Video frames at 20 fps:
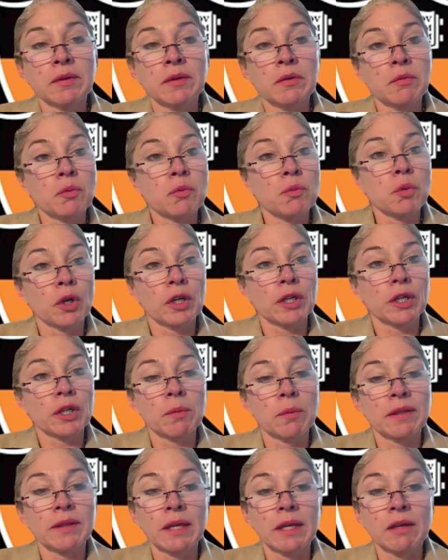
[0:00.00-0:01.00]
working
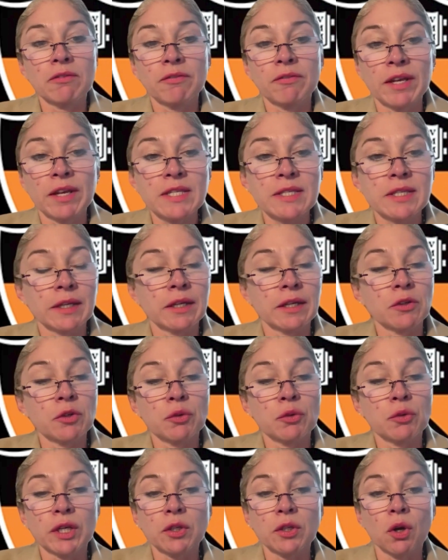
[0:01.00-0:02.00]
with investing in
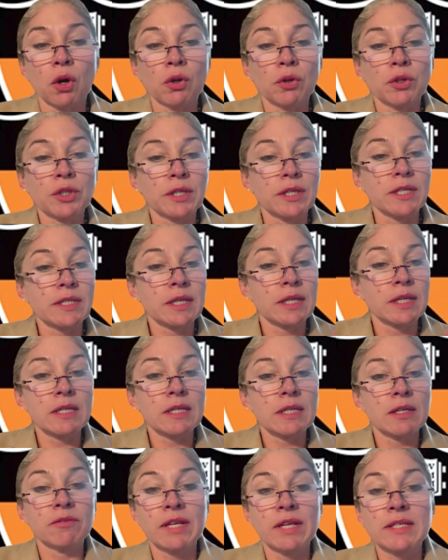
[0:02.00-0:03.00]
new technologies, is
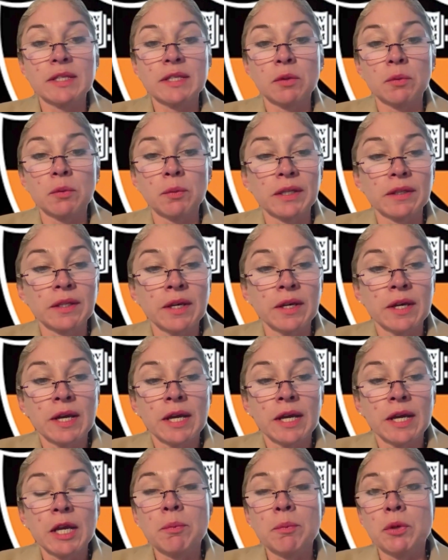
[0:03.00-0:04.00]
investing with
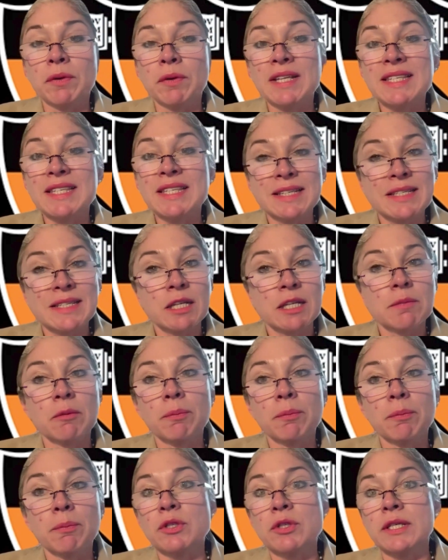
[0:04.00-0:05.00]
improving system and
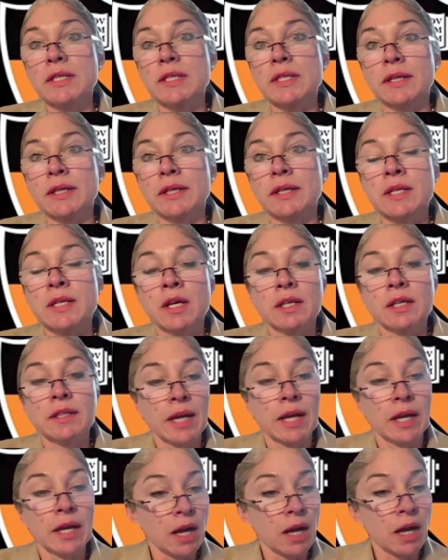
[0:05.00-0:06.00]
processes
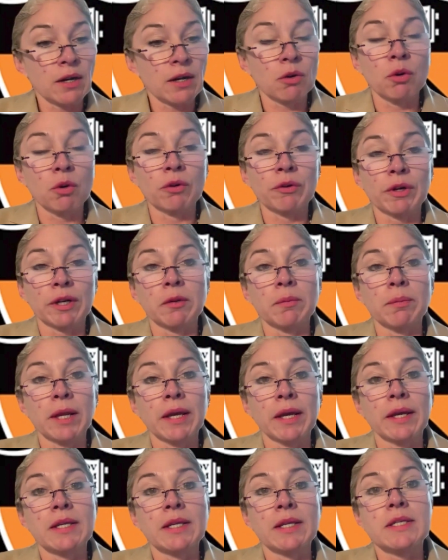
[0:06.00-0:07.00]
that are already in
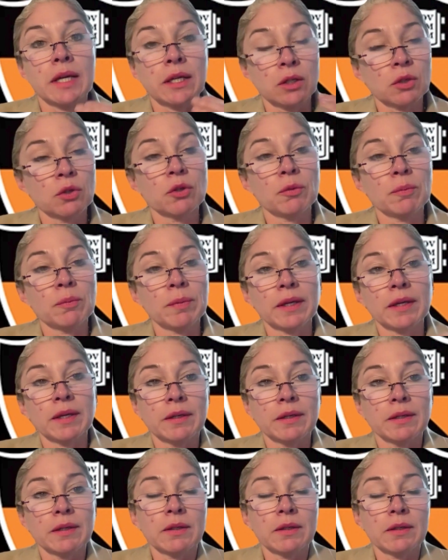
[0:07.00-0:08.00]
place that could be
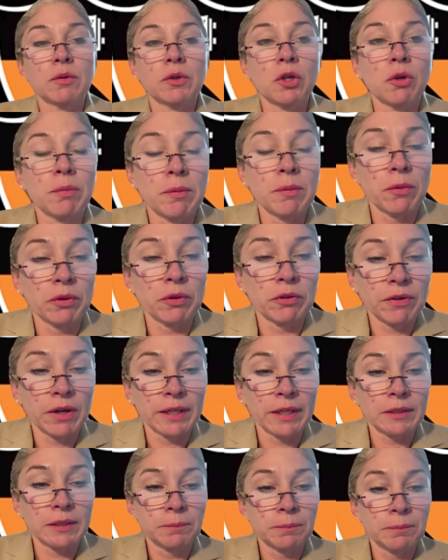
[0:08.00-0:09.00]
modified.